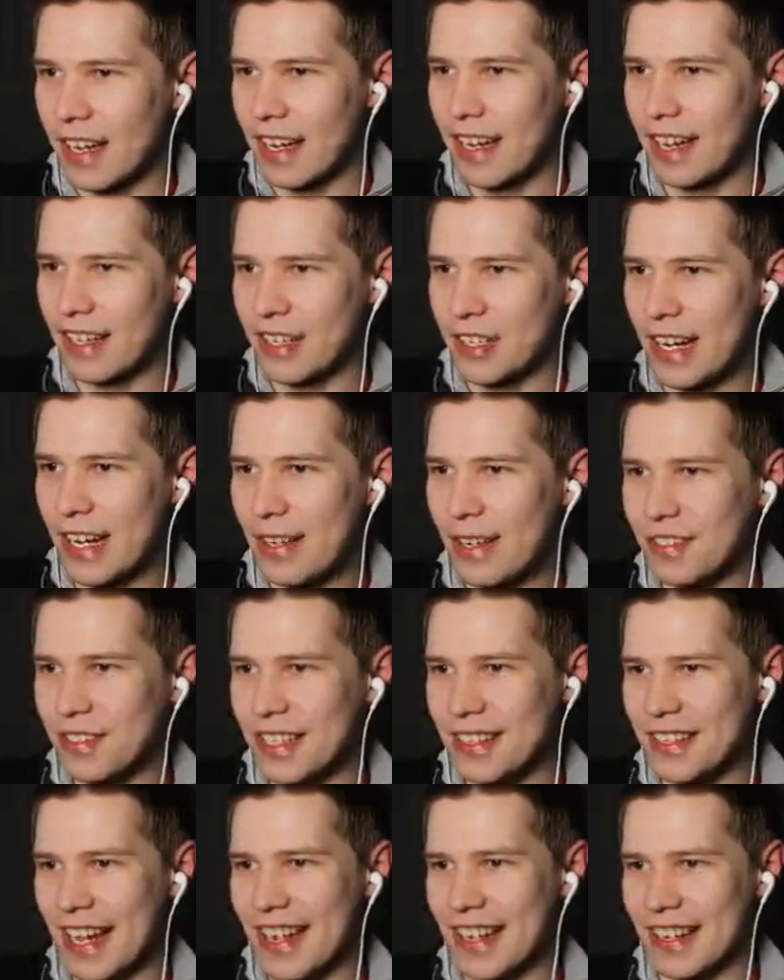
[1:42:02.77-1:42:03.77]
Chelsea
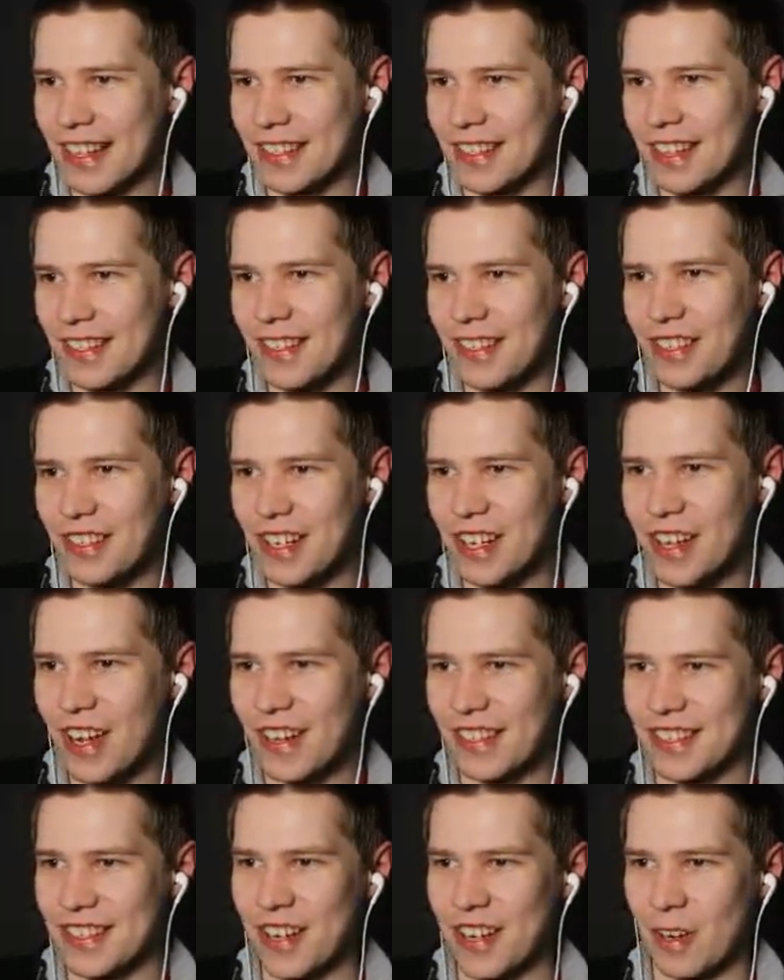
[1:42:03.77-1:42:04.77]
Taylor says, such a
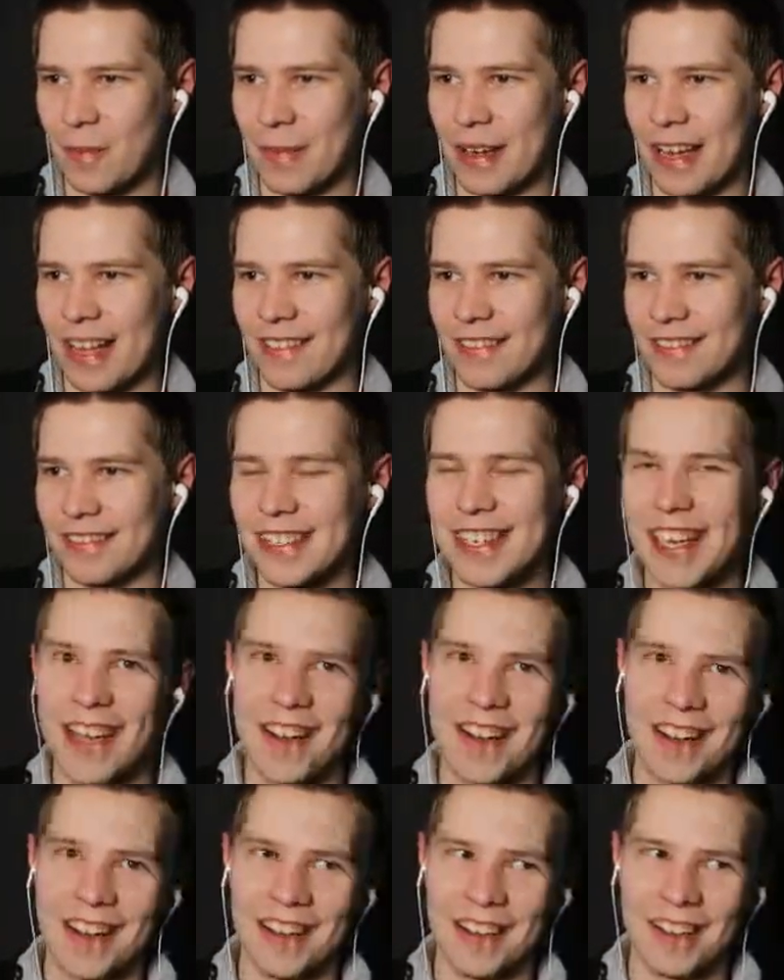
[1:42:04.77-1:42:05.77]
nice young man.
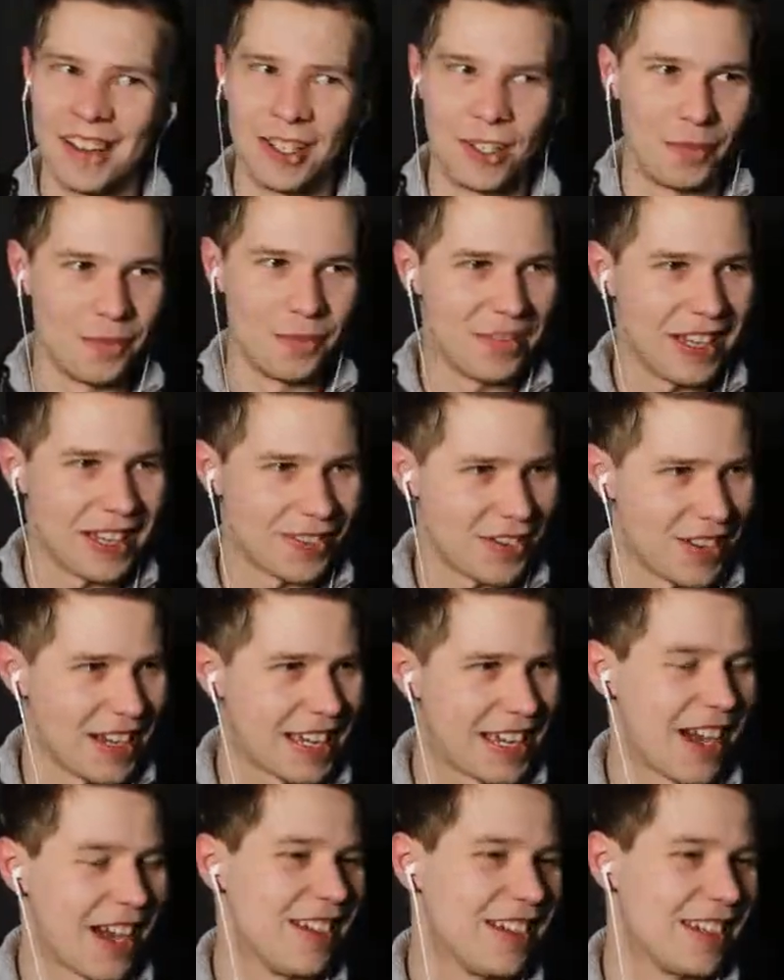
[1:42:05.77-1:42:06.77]
Oh, that's really
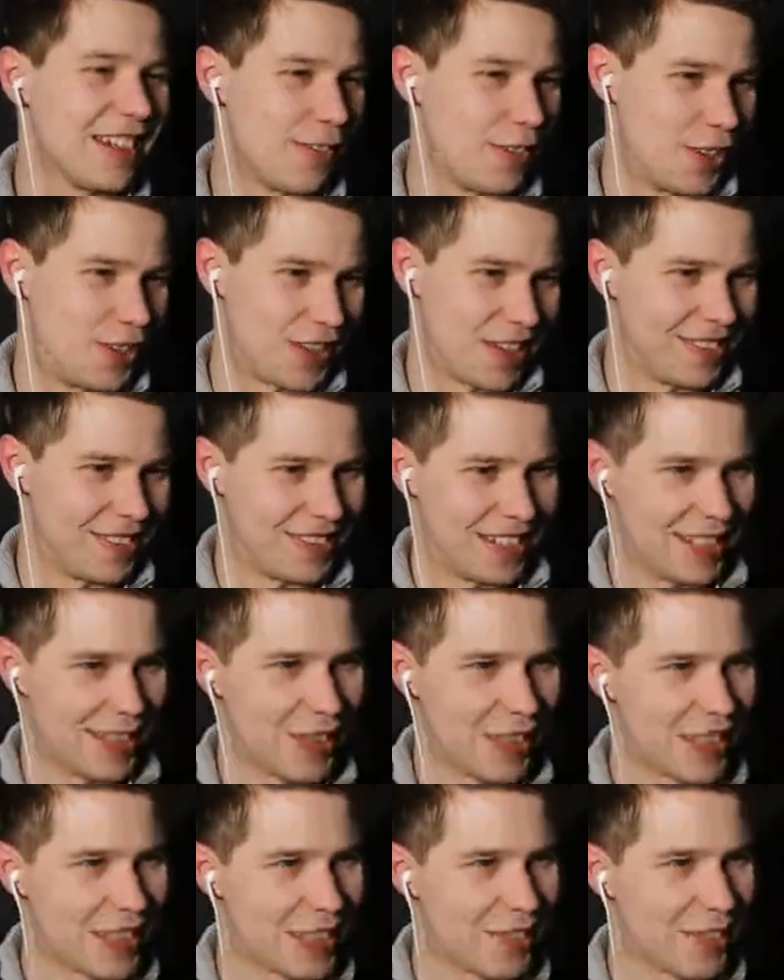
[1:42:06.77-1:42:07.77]
kind of you, Chelsea.
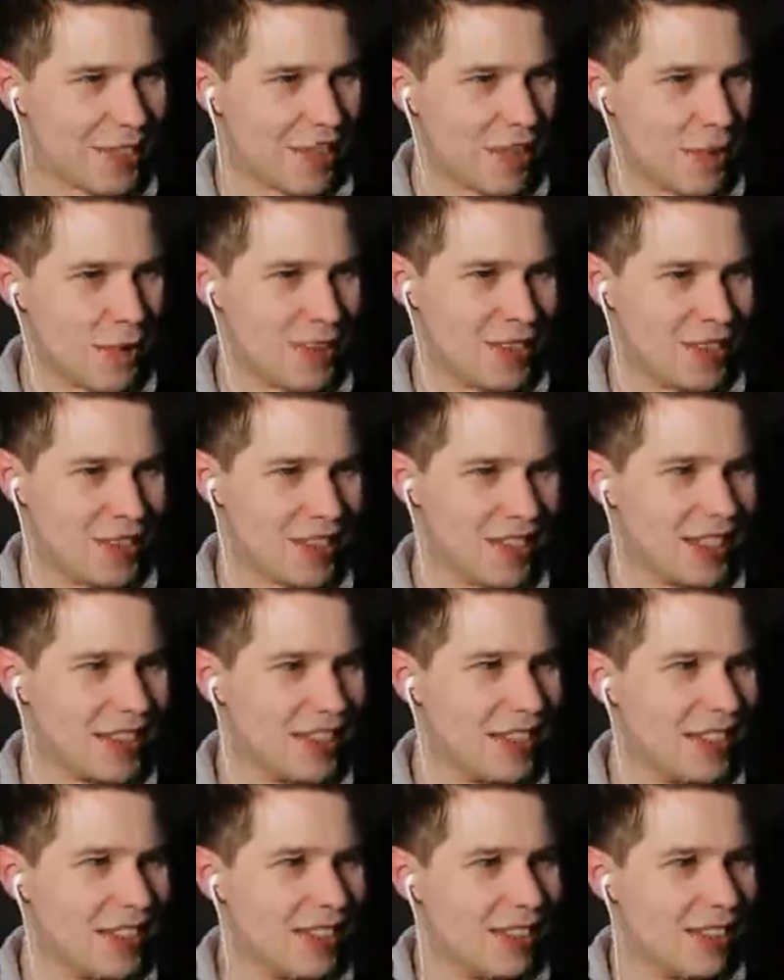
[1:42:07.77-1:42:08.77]
Thank you very much.
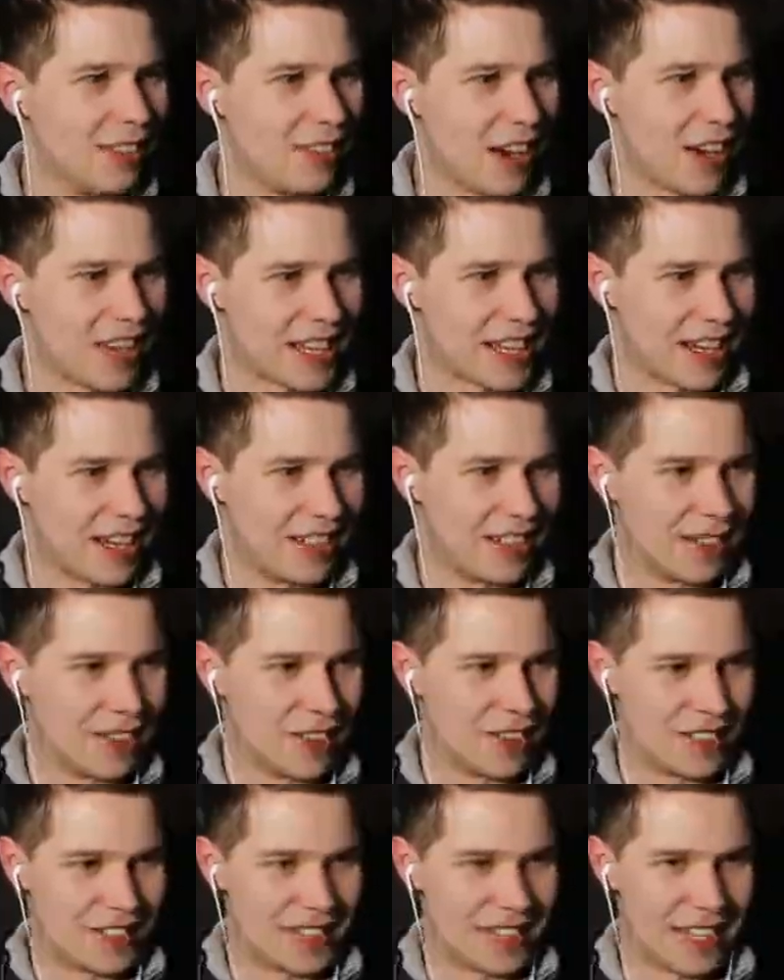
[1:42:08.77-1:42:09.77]
Very kind of you
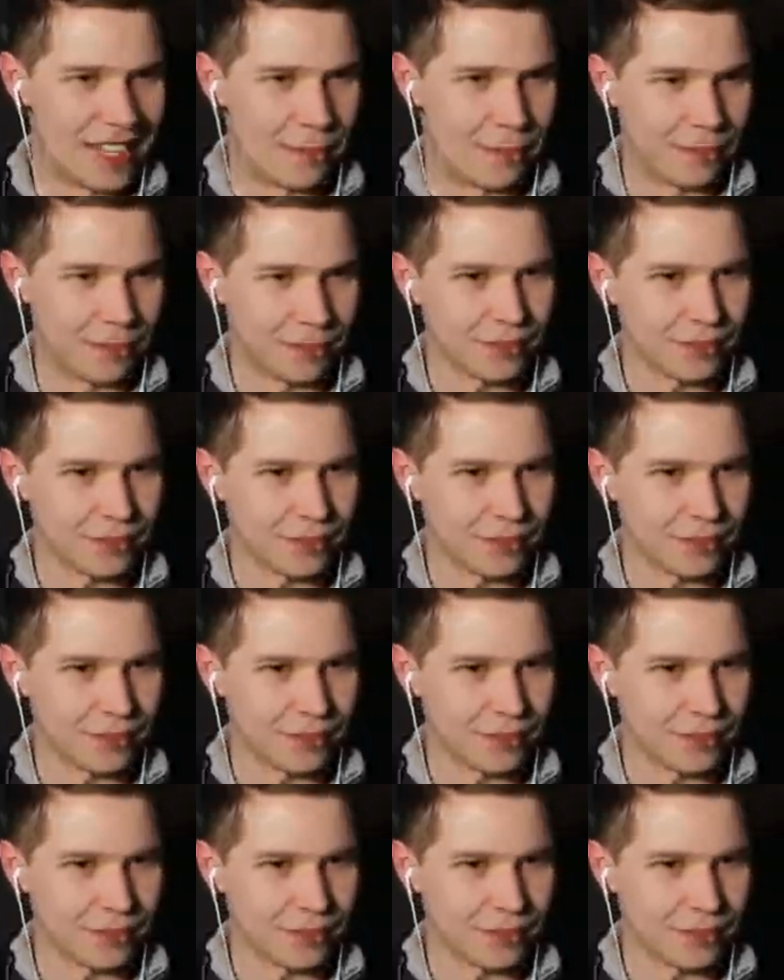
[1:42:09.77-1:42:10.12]
to say.